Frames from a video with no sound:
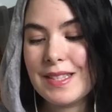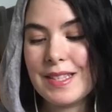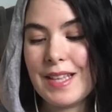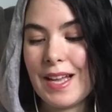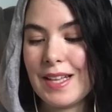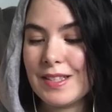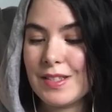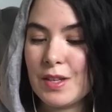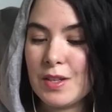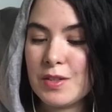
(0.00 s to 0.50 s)

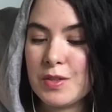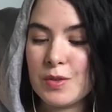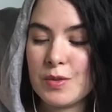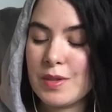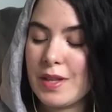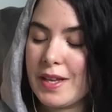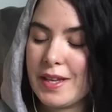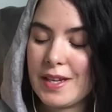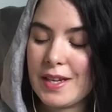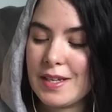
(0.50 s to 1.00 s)
that's
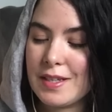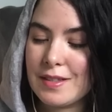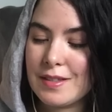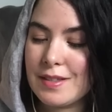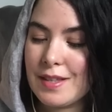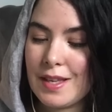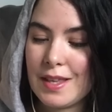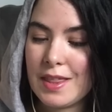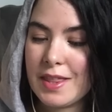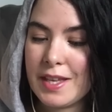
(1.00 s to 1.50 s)
also like an
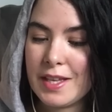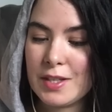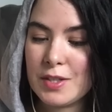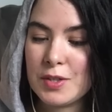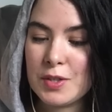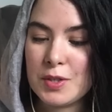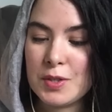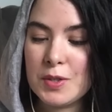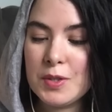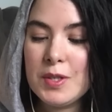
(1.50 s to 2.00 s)
insane thing
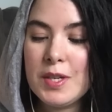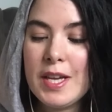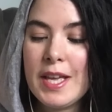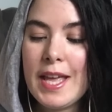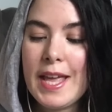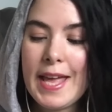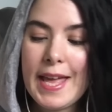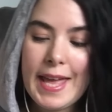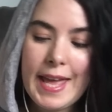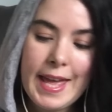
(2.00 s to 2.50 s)
to do.
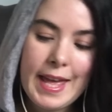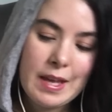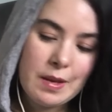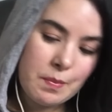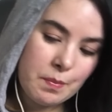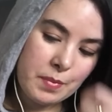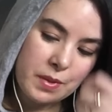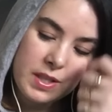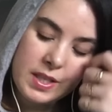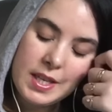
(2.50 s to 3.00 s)

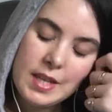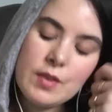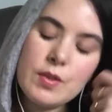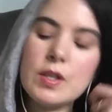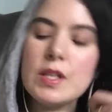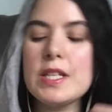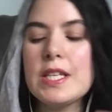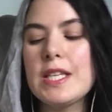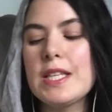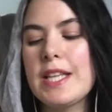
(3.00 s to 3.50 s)
And but
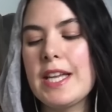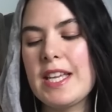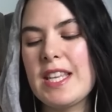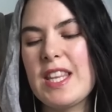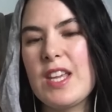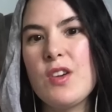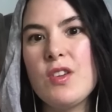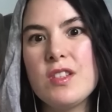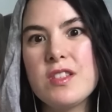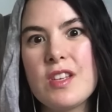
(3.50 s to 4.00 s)
generally,
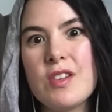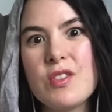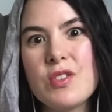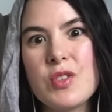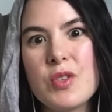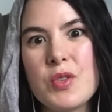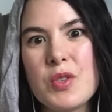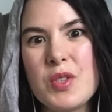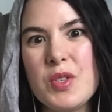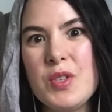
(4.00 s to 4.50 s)
like, they all sound
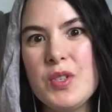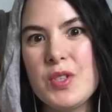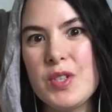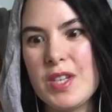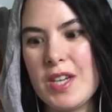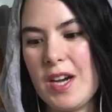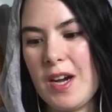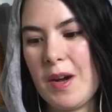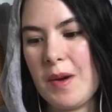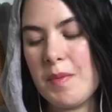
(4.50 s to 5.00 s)
so
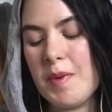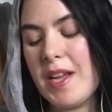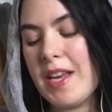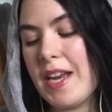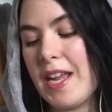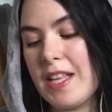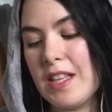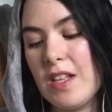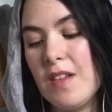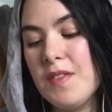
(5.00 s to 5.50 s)
good.
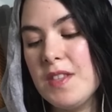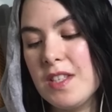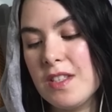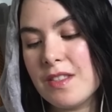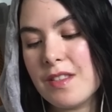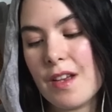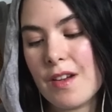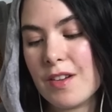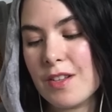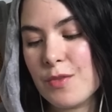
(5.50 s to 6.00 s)
And I love
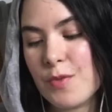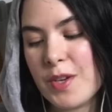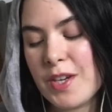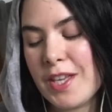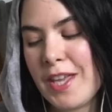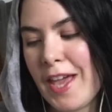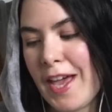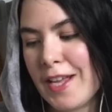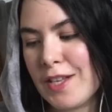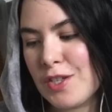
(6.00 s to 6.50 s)
this song. It's
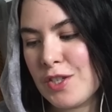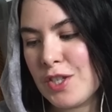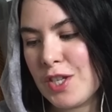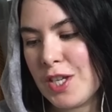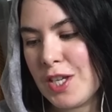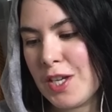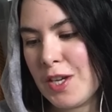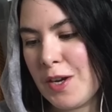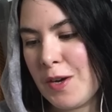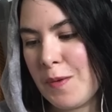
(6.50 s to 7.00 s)
very
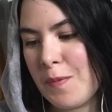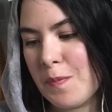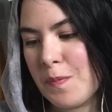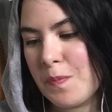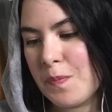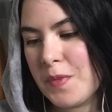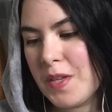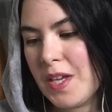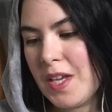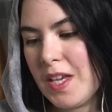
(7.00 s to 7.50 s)
catchy,
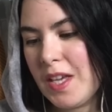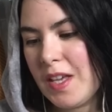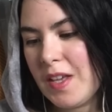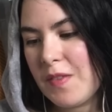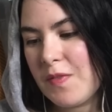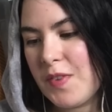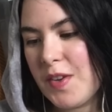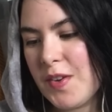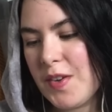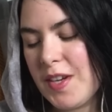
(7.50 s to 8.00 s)

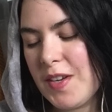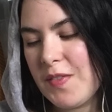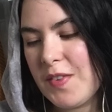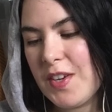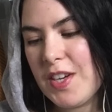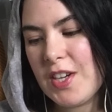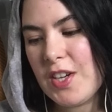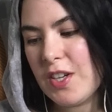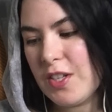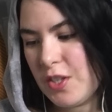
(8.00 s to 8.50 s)
very,
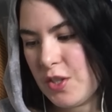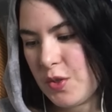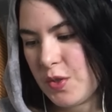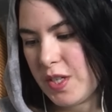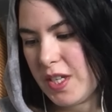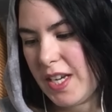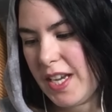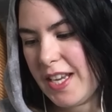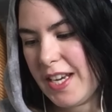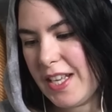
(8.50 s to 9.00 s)
very
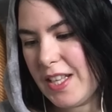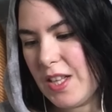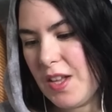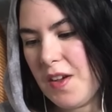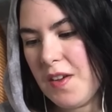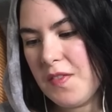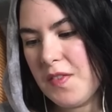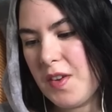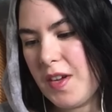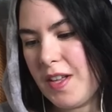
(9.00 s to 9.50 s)
country. And I
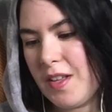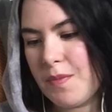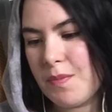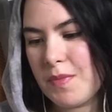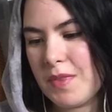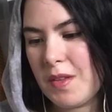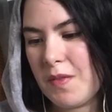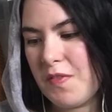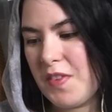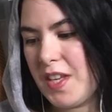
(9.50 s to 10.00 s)

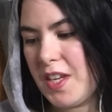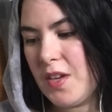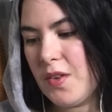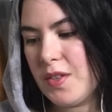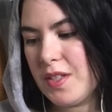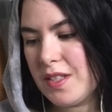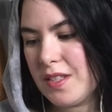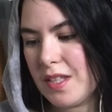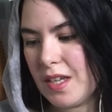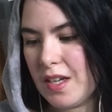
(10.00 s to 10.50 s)
love the
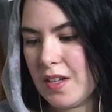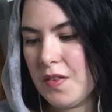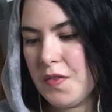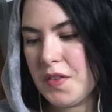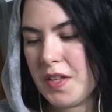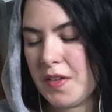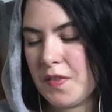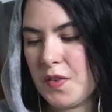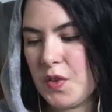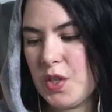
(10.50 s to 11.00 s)
video
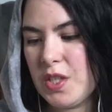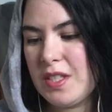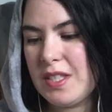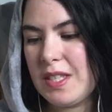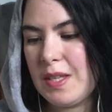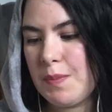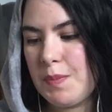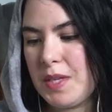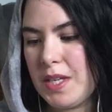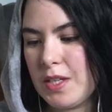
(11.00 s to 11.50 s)
itself, like very
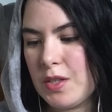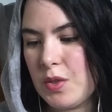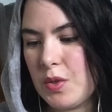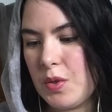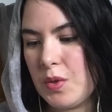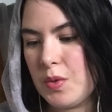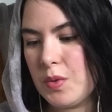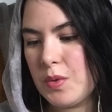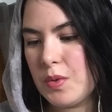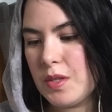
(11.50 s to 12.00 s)
sepia
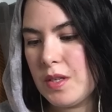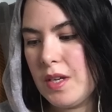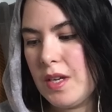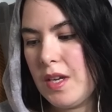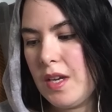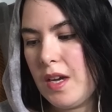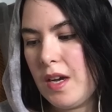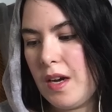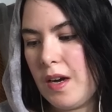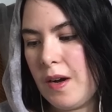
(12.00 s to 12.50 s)
tone,
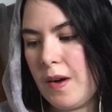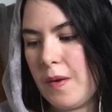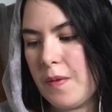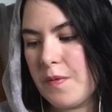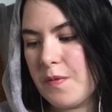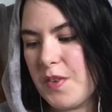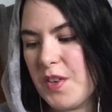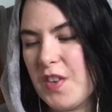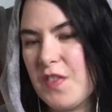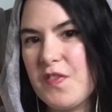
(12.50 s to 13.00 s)

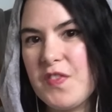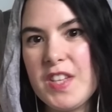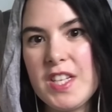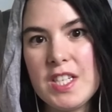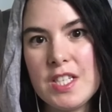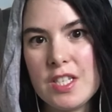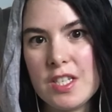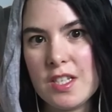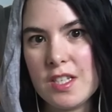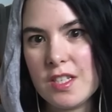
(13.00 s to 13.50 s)
very
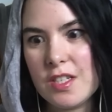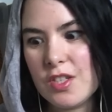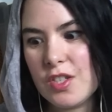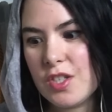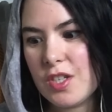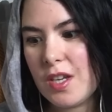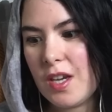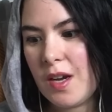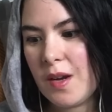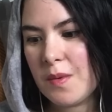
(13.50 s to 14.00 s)

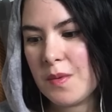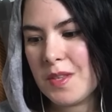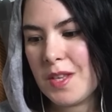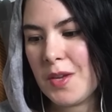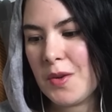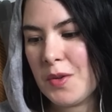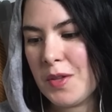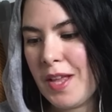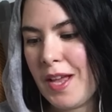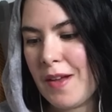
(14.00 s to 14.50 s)
vintage.
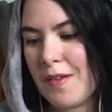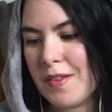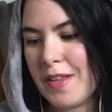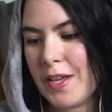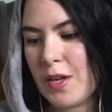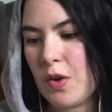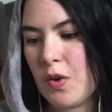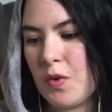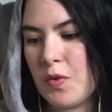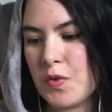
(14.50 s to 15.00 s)
They all have
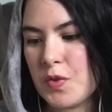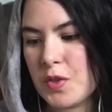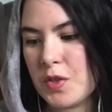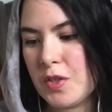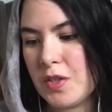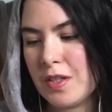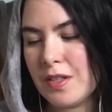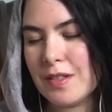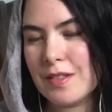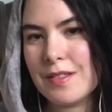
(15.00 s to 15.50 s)
like
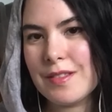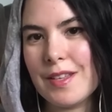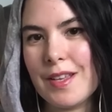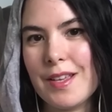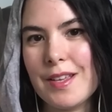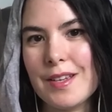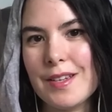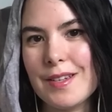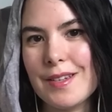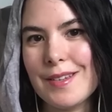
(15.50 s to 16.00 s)
overalls
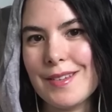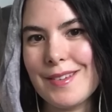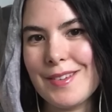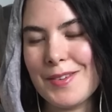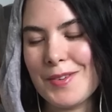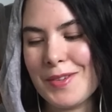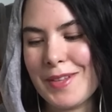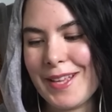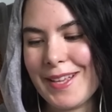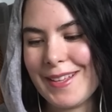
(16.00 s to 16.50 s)
and,
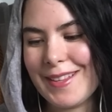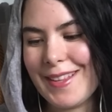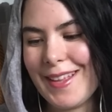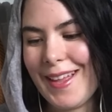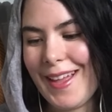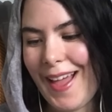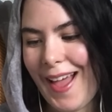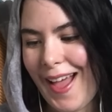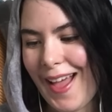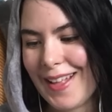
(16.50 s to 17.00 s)
you know, like
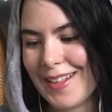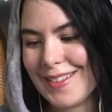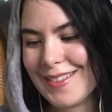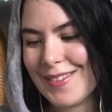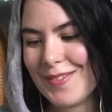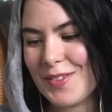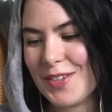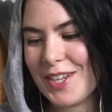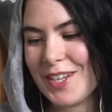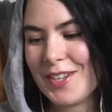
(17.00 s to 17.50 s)
the
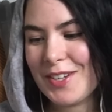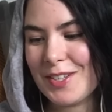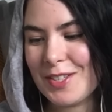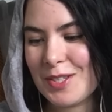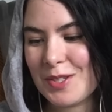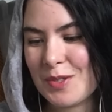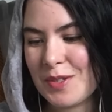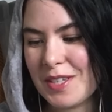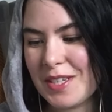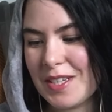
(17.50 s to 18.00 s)
hats, very
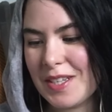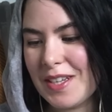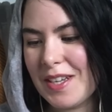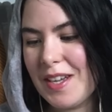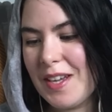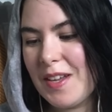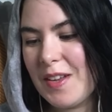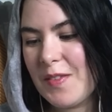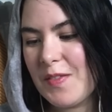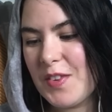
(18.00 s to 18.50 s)
country,
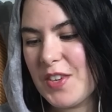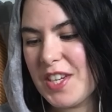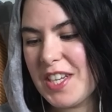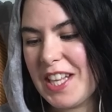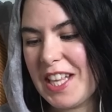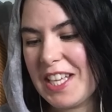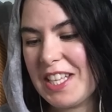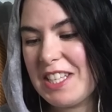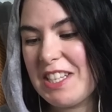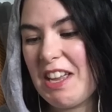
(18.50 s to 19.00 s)

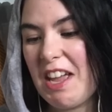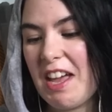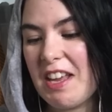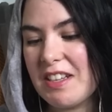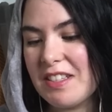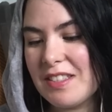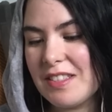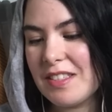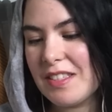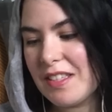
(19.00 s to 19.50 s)
very like
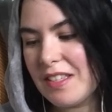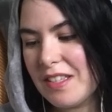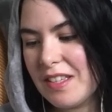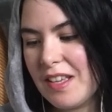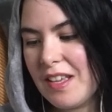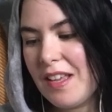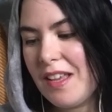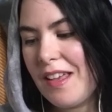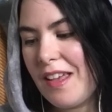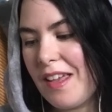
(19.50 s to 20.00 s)
Tennessee.
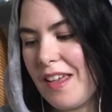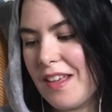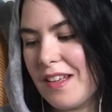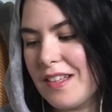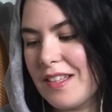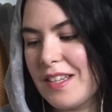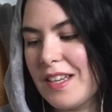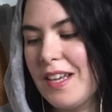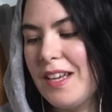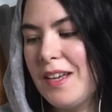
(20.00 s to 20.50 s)

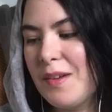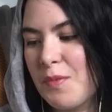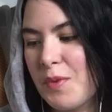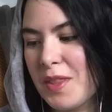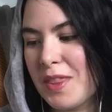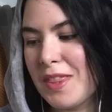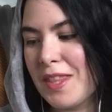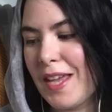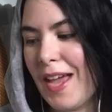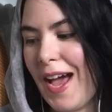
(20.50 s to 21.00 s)
And
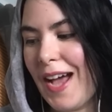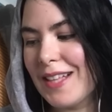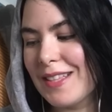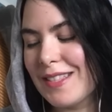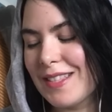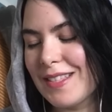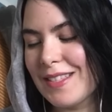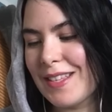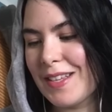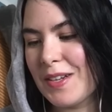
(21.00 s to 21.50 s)
with the
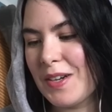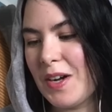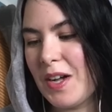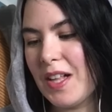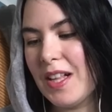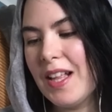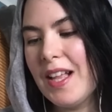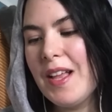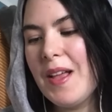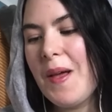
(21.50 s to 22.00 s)
AdSense and
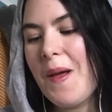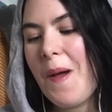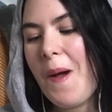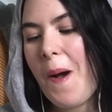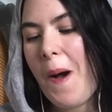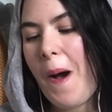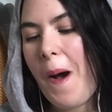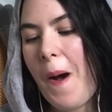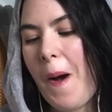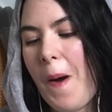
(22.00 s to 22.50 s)
all.
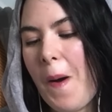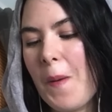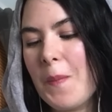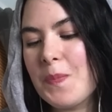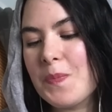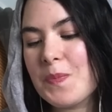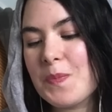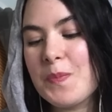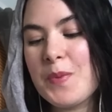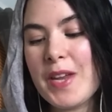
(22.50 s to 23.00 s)

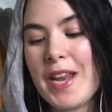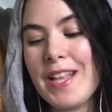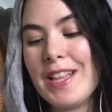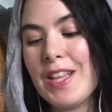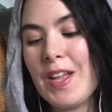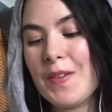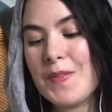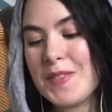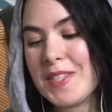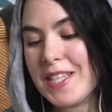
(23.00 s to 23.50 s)
But I
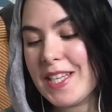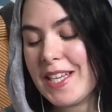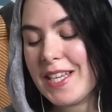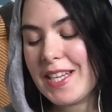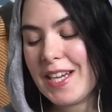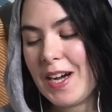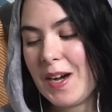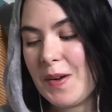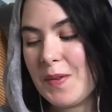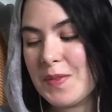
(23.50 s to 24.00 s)
loved
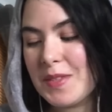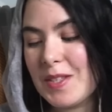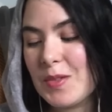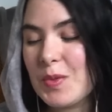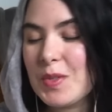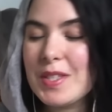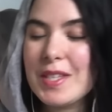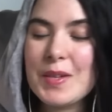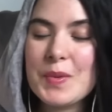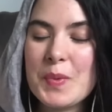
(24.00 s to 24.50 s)
it.
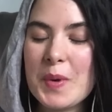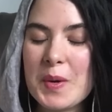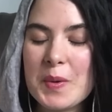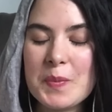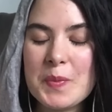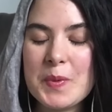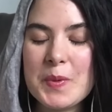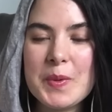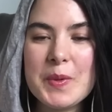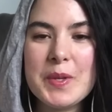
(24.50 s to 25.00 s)
This was
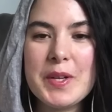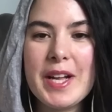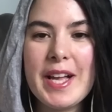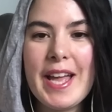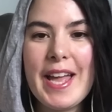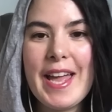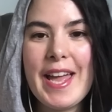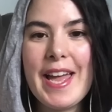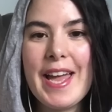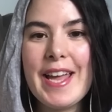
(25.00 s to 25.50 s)

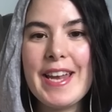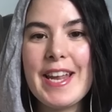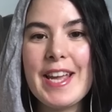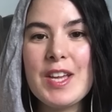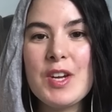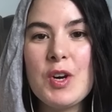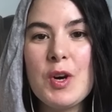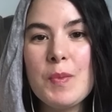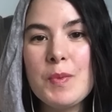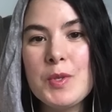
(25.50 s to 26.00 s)
incredible. And
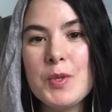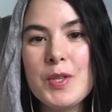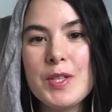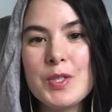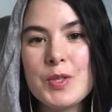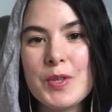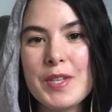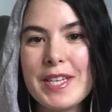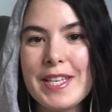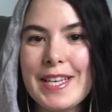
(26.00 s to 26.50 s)
I hope you
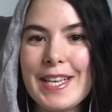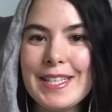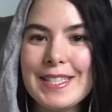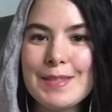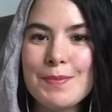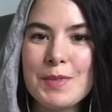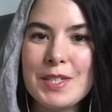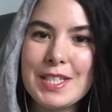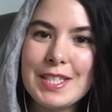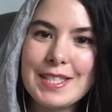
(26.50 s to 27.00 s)
enjoyed it
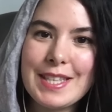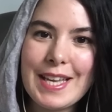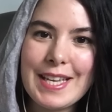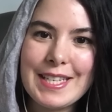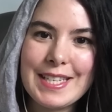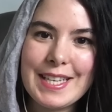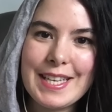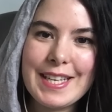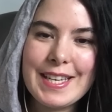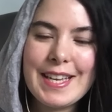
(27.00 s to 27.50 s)
as much as
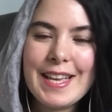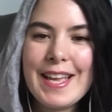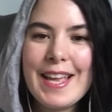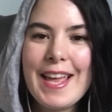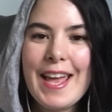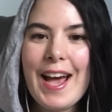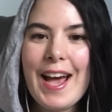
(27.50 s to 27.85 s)
I did.